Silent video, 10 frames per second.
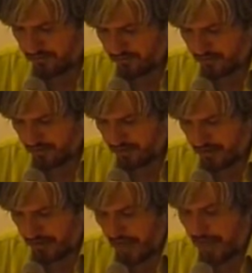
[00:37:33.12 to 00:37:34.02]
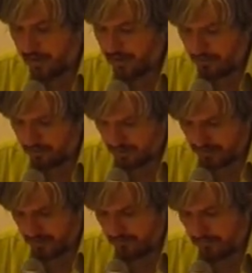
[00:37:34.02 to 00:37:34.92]
people,
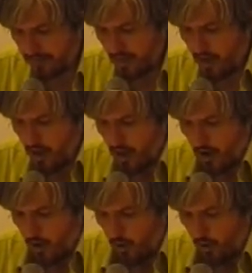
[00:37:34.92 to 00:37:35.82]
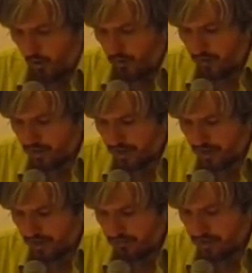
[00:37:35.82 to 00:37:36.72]
anonymously, all which
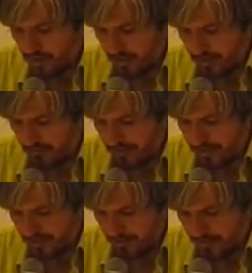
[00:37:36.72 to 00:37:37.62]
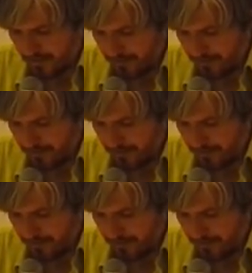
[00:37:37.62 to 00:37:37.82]
cannot be checked by the reader.